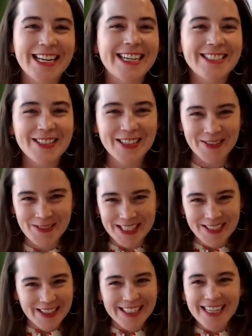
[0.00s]
Yeah, don't get me
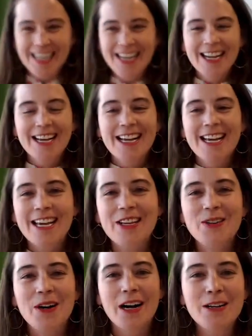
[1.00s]
started.
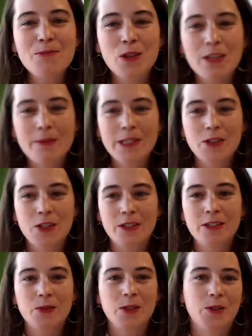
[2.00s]
Unemployment
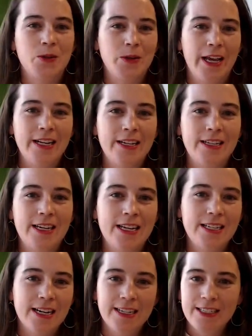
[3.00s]
insurance was created
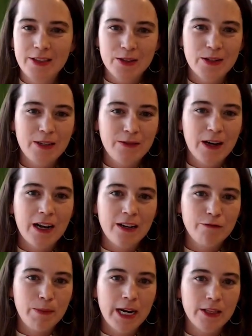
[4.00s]
in
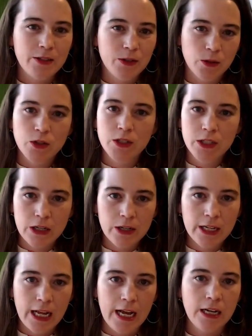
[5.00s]
1935 by the Social
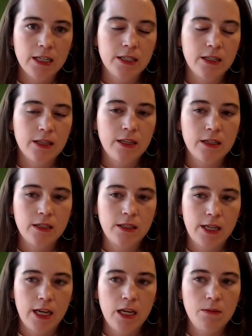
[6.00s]
Security Act, the
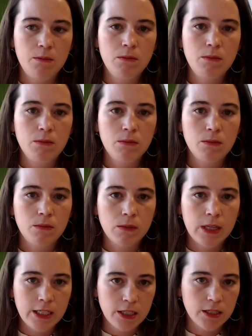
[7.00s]
same
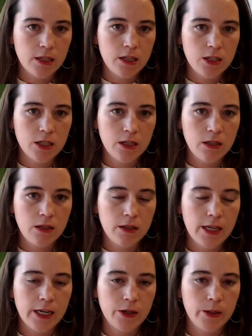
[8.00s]
legislation
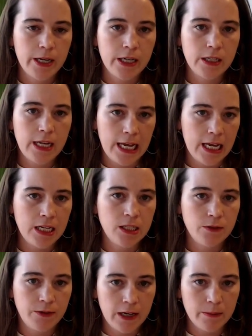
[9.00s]
that created aid
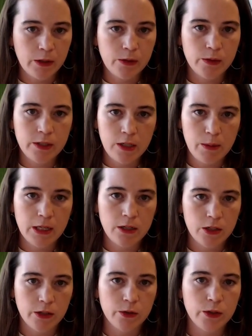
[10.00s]
to families with dependent
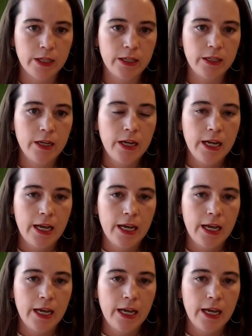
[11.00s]
children